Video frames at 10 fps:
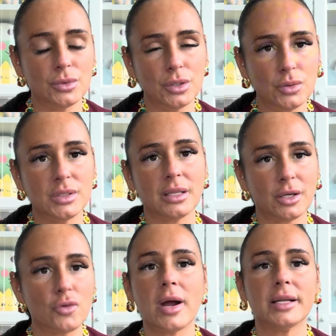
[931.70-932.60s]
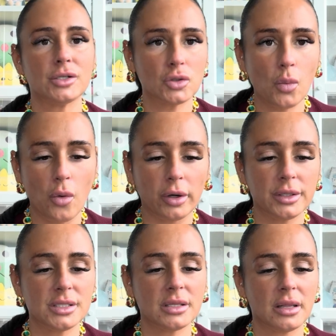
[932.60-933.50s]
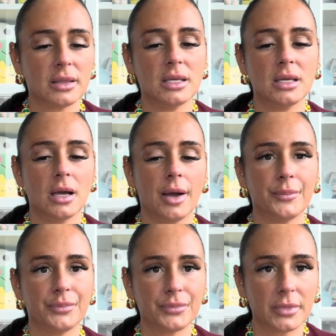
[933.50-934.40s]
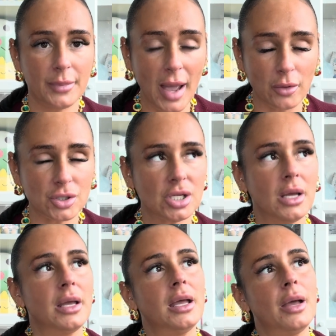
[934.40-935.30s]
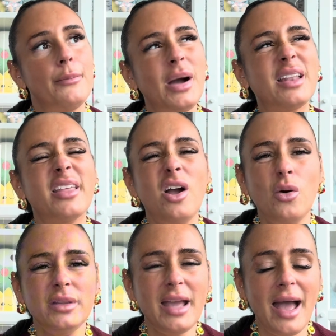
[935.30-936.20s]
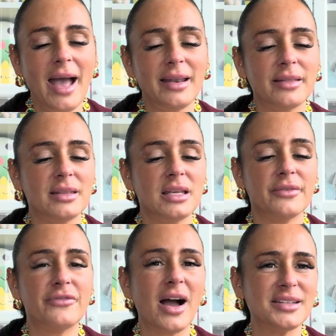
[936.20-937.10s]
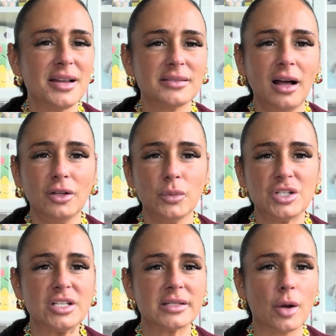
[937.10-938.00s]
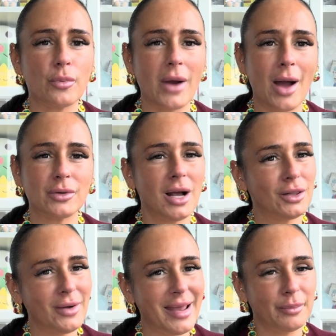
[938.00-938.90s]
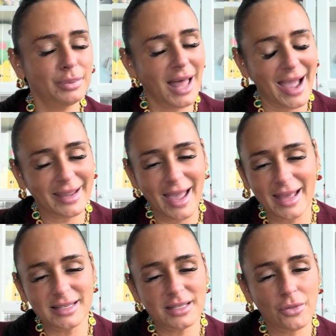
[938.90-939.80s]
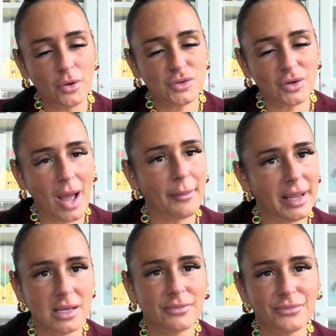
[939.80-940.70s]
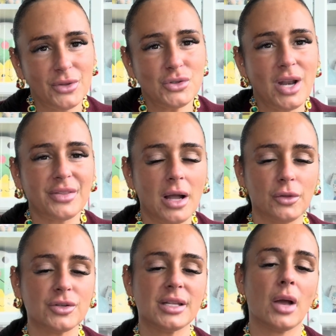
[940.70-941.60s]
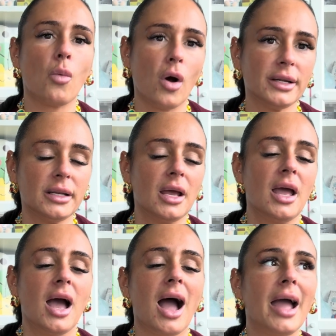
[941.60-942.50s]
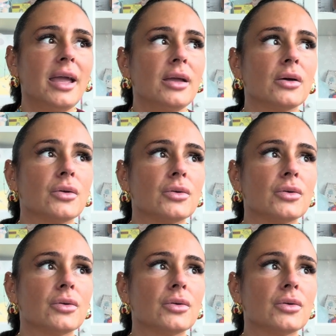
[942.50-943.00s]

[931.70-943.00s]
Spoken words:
using the credit towards the pouch. But they only had the fondant color, which is their brown color, and a black, and those are not the colors that I wanted. I